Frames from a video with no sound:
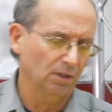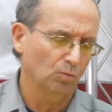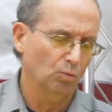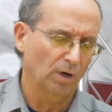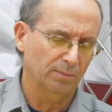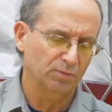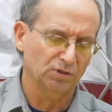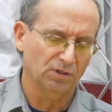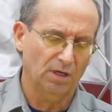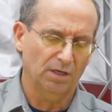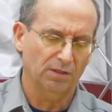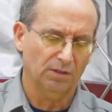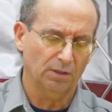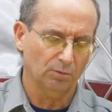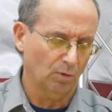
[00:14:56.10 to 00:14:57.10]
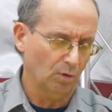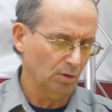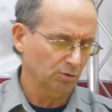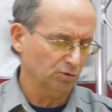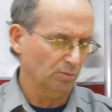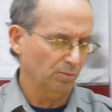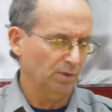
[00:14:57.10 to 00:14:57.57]
website. There will
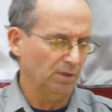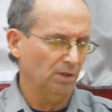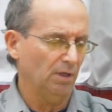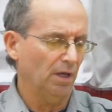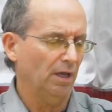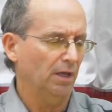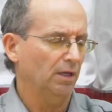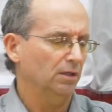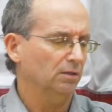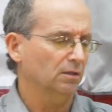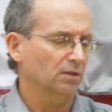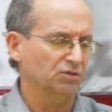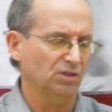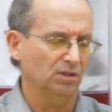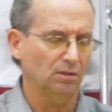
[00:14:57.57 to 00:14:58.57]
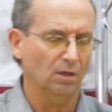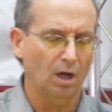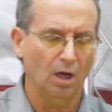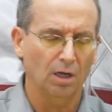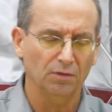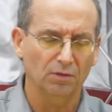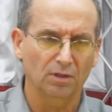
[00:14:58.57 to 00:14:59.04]
also be a listing
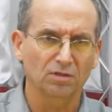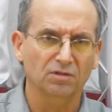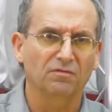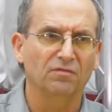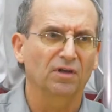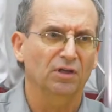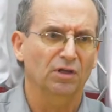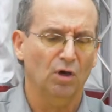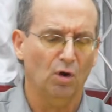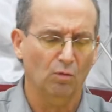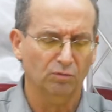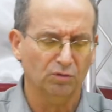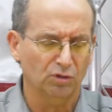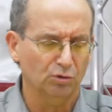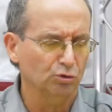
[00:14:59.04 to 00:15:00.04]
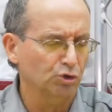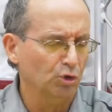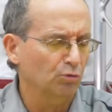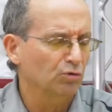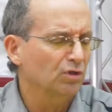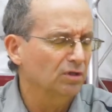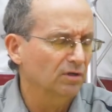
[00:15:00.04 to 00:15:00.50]
on this video to
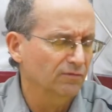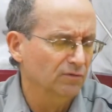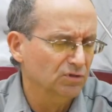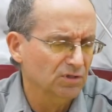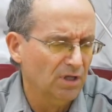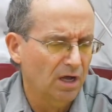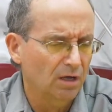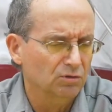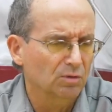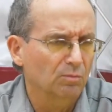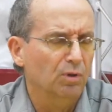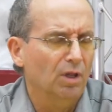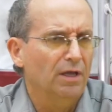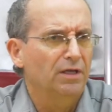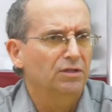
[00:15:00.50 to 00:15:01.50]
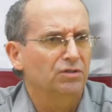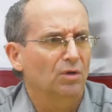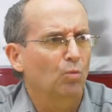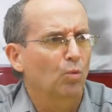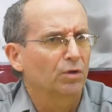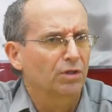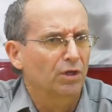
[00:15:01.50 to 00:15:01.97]
show the different styles of blades
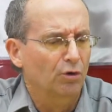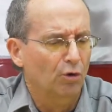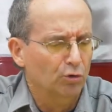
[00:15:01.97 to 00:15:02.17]
and what they are